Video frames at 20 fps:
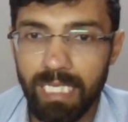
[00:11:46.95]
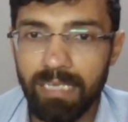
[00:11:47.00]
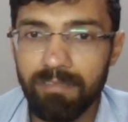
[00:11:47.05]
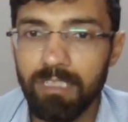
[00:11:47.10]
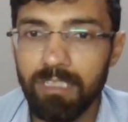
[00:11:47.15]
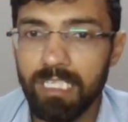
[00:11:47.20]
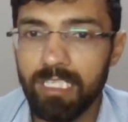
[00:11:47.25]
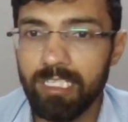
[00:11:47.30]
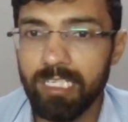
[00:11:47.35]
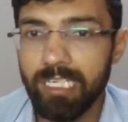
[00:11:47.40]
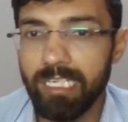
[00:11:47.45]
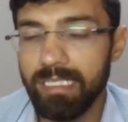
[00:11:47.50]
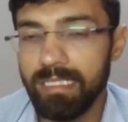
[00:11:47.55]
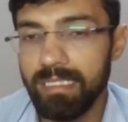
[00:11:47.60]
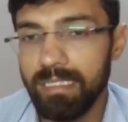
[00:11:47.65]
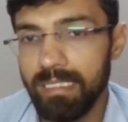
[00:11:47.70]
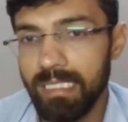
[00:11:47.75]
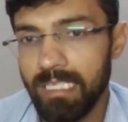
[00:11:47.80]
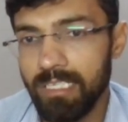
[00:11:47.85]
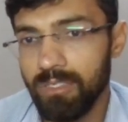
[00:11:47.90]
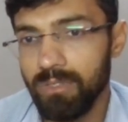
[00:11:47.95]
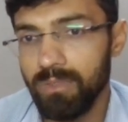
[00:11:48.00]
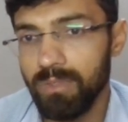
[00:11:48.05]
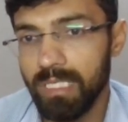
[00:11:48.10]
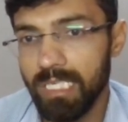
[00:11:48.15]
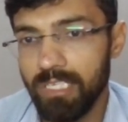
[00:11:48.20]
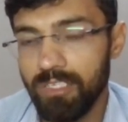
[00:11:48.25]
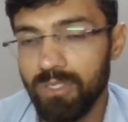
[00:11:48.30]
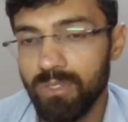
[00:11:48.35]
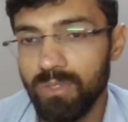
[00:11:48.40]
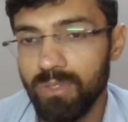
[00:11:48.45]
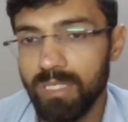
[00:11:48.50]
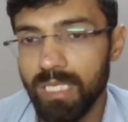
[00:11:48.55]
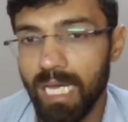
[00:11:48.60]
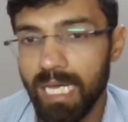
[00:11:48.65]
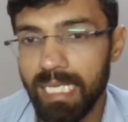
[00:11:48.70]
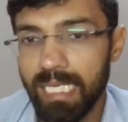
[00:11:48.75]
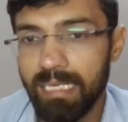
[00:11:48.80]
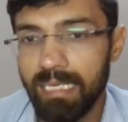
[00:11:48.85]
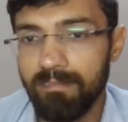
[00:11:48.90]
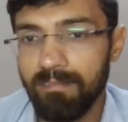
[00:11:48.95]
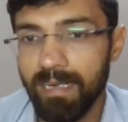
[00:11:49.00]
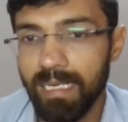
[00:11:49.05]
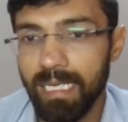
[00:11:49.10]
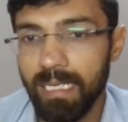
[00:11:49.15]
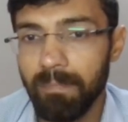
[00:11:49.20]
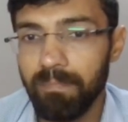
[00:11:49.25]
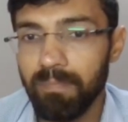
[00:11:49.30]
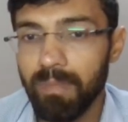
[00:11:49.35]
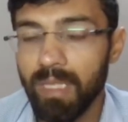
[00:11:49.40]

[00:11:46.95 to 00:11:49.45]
If these two ratios are equal,